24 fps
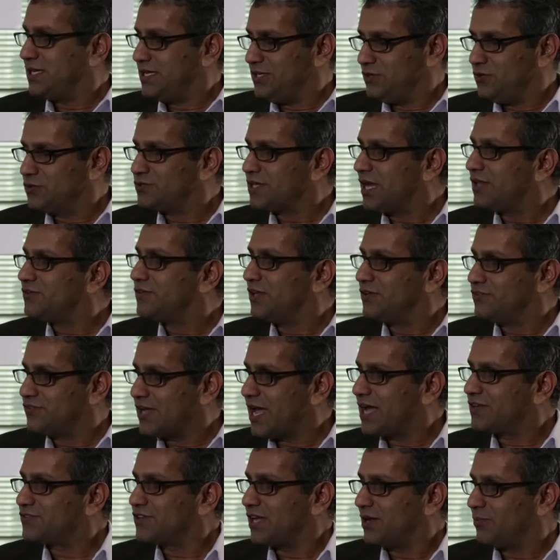he used that
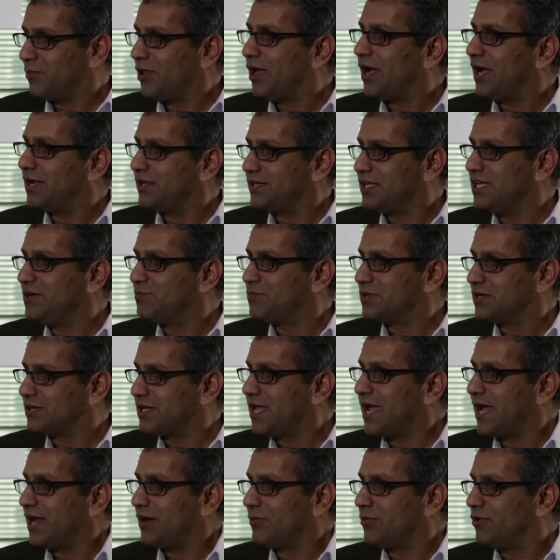exact same line, keep the
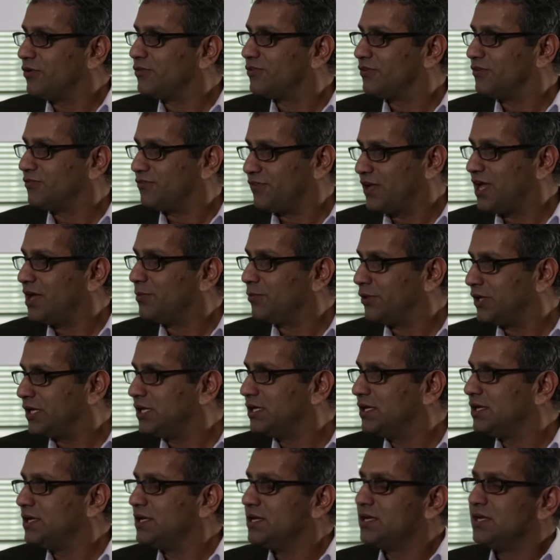cannibals in the family.
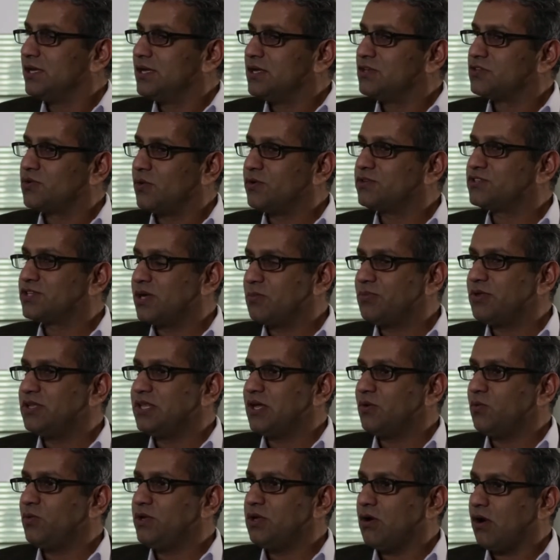So it's something
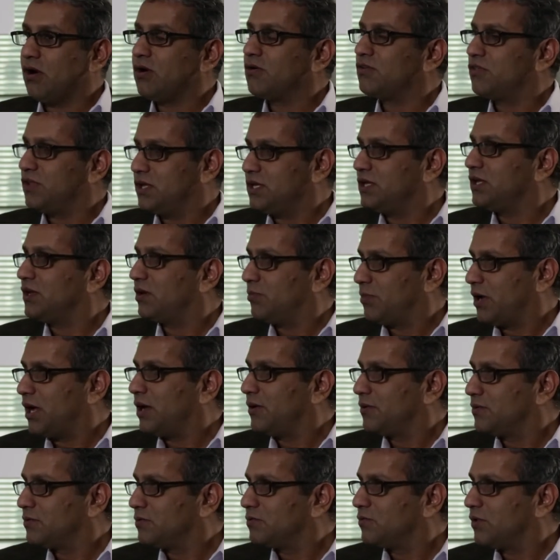that we are thinking about,
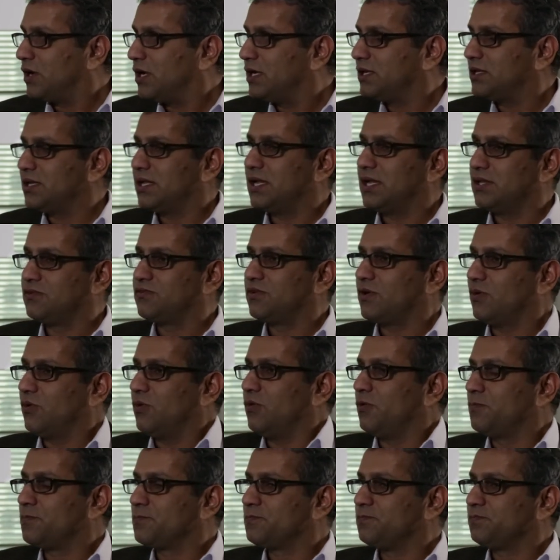right? And
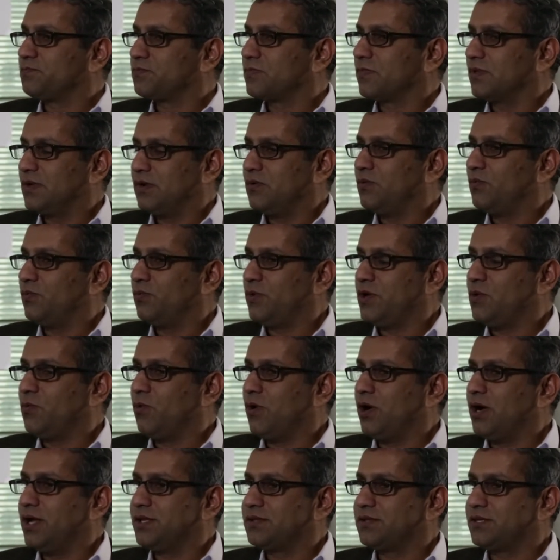so we
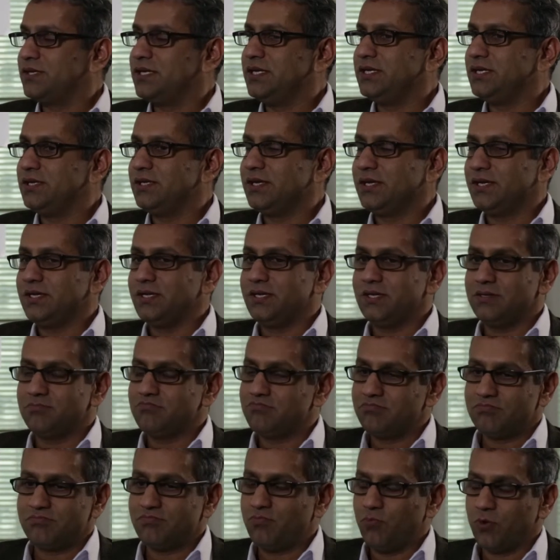want the
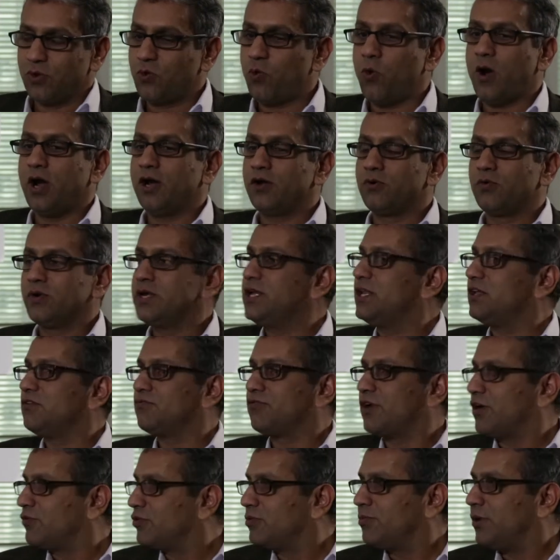required reading
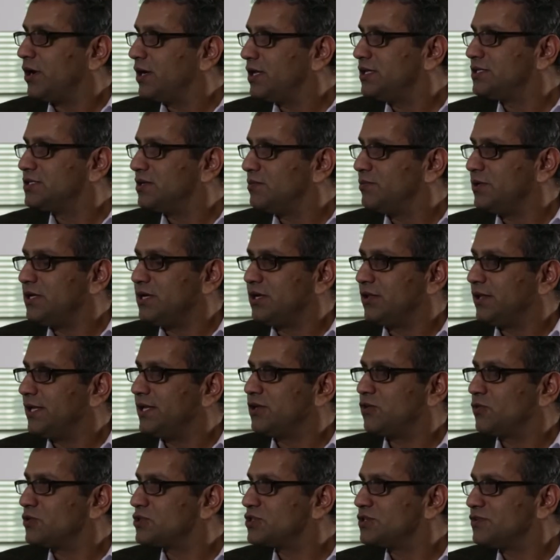for everybody to be Clay
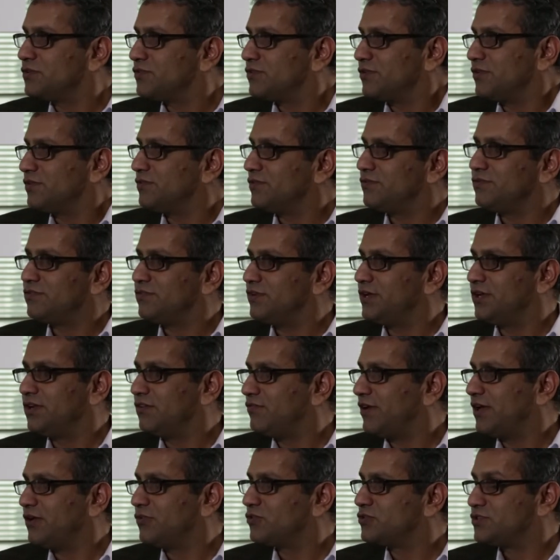Christensen's The
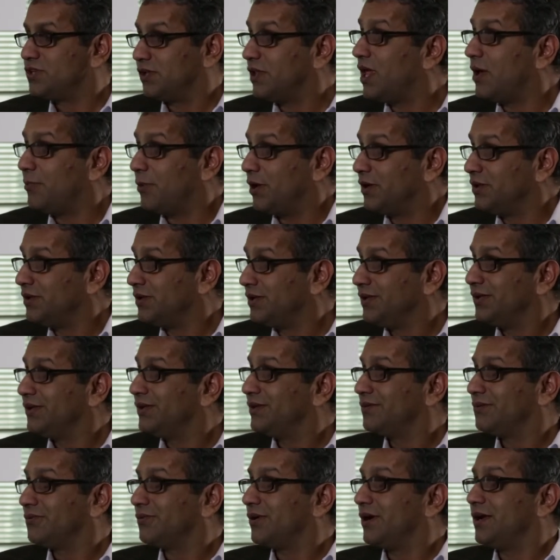Innovator's Dilemma,
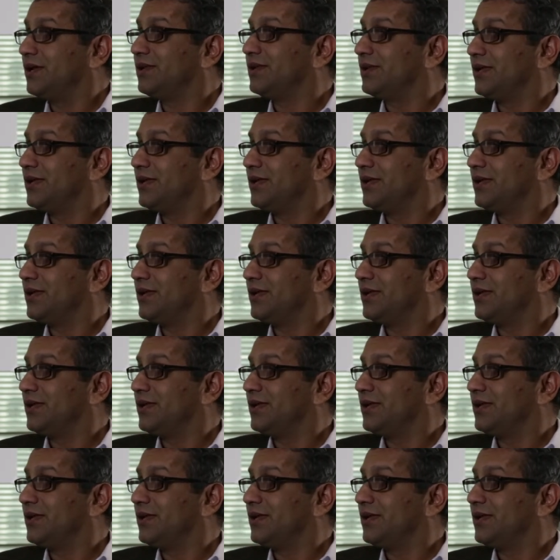right?